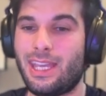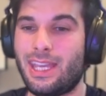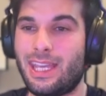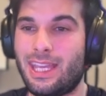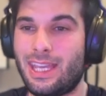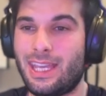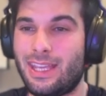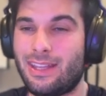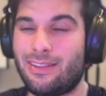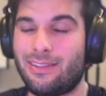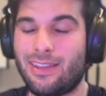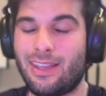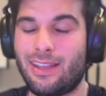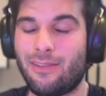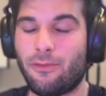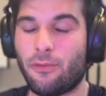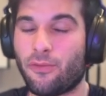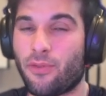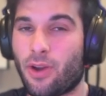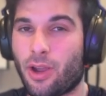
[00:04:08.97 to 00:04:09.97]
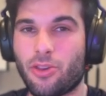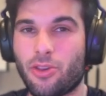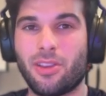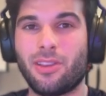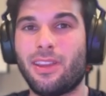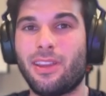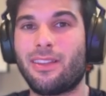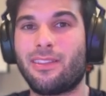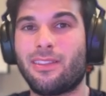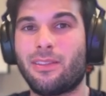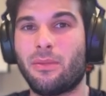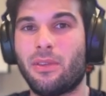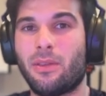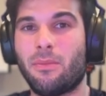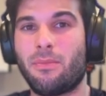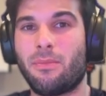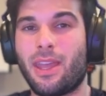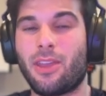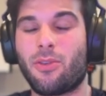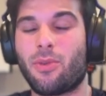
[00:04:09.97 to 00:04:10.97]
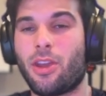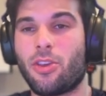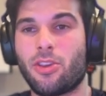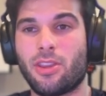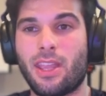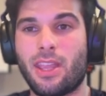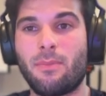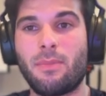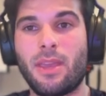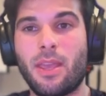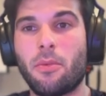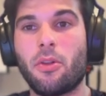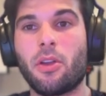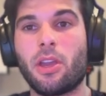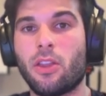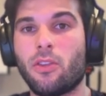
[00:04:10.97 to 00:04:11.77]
easy, frictionless migration that people can